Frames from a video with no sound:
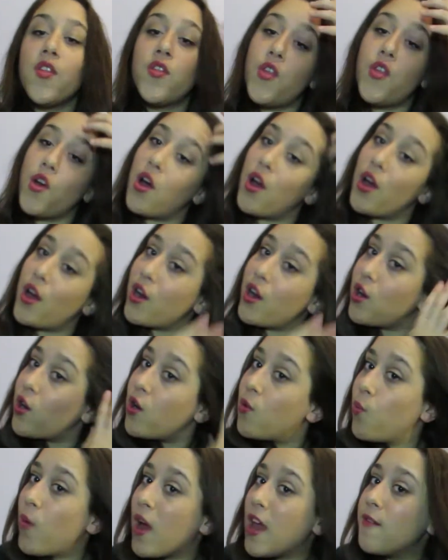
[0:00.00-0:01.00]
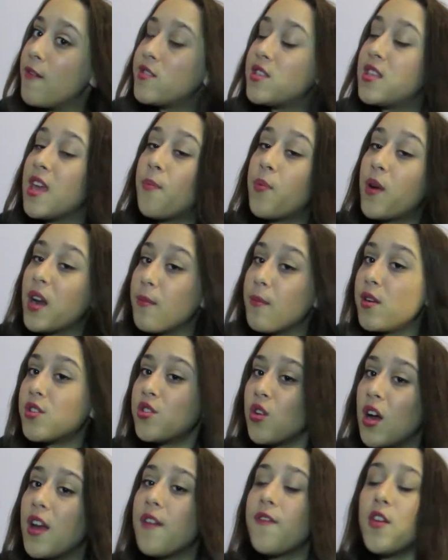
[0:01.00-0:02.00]
the waves, they pretty much,
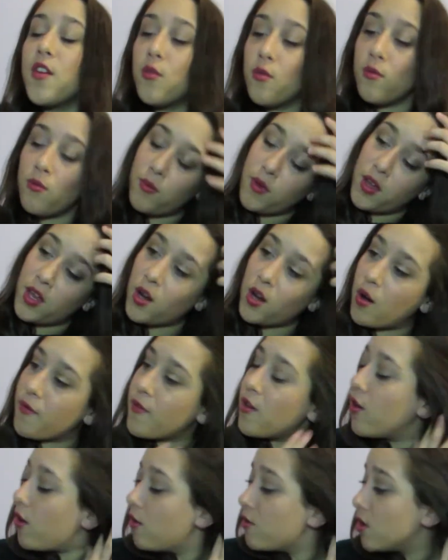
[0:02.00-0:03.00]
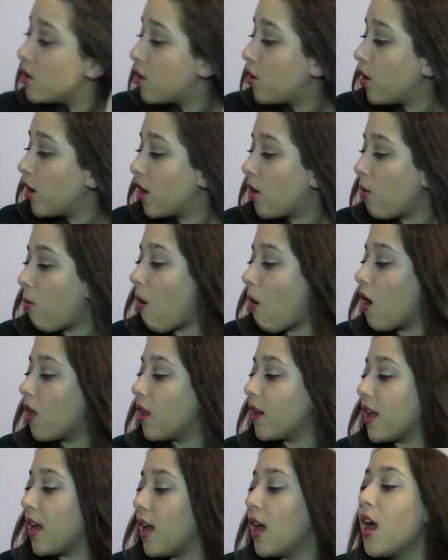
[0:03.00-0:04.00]
if you use a good
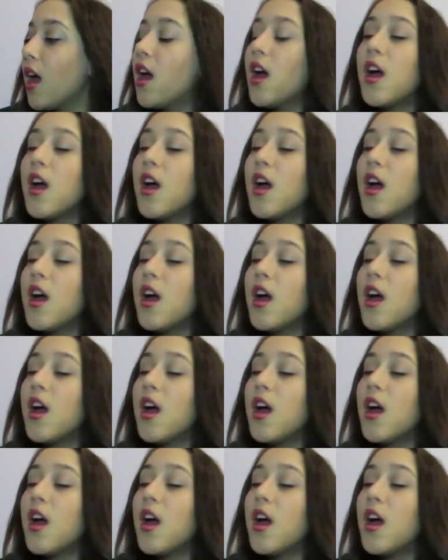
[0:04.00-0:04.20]
quality